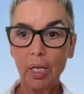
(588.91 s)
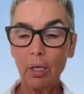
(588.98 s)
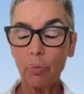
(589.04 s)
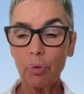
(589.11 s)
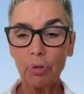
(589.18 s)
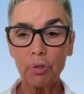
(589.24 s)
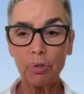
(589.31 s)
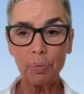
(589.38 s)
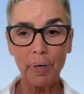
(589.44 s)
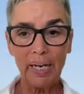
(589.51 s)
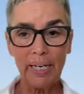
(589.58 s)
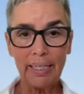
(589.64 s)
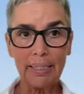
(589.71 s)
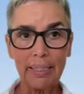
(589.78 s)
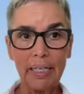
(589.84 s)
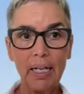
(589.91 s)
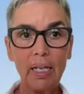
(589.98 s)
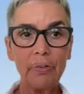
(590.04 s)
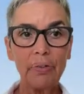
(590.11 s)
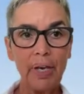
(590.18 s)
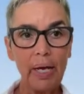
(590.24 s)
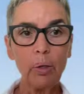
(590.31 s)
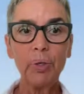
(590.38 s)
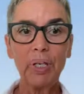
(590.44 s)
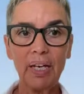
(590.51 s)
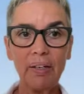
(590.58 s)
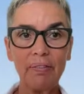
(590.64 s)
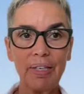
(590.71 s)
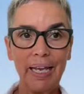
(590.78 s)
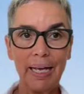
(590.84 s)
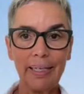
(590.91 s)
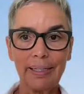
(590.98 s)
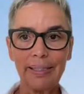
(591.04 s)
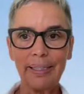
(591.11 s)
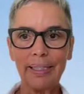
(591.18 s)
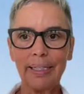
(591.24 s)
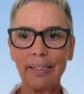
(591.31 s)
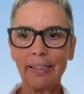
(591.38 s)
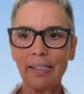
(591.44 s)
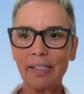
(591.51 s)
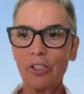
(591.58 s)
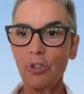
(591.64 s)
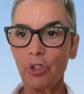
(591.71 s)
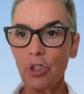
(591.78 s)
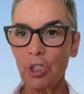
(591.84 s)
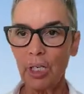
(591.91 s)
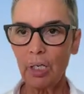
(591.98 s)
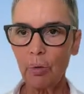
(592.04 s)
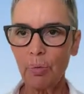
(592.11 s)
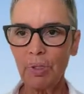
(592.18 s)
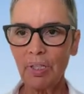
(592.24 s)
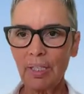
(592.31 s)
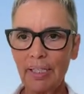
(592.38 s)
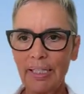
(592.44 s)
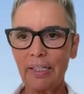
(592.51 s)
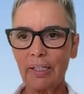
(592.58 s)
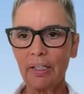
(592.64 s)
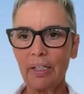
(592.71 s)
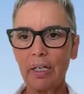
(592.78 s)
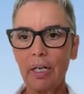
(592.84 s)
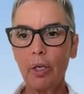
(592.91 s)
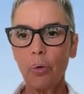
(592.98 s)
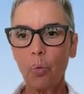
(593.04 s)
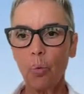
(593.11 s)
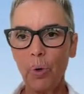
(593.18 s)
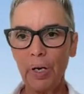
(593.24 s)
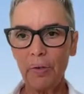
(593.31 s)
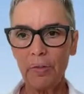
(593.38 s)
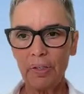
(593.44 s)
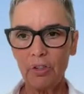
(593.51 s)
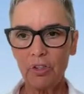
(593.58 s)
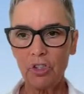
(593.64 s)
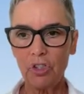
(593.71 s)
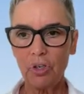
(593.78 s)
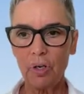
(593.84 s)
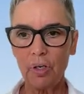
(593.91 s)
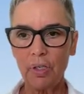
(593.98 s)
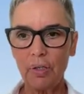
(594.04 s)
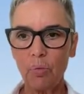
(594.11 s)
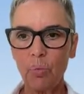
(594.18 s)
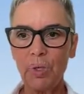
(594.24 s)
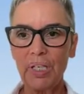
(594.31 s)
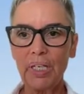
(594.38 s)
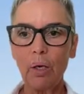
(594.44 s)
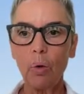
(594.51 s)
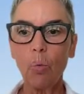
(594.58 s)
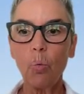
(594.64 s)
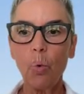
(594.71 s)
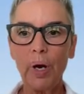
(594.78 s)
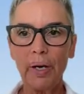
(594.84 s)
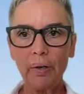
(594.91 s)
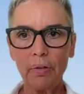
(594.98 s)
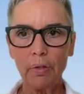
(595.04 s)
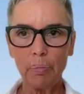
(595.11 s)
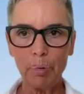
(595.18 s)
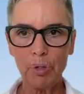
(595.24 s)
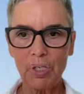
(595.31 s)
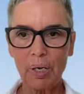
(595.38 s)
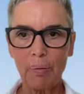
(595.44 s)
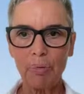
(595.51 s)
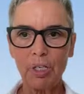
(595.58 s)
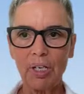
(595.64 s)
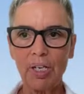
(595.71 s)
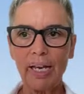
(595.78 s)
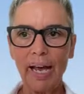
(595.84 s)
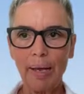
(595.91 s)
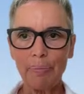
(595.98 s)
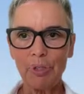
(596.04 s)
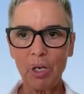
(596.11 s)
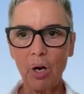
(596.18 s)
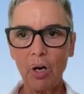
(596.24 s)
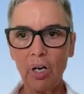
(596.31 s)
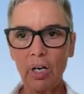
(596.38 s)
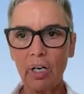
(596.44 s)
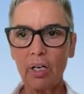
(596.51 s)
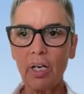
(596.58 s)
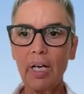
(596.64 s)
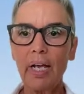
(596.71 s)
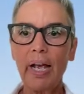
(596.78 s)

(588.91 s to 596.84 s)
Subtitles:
Well, great. Now we have the analytics to share with the leader where they're strong and weak, where the perception gaps are,